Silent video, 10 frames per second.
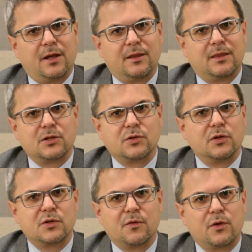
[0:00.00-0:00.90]
There's
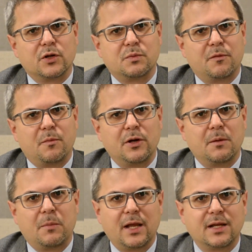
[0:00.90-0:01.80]
also, of course, we've put
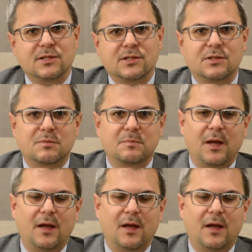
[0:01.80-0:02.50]
in place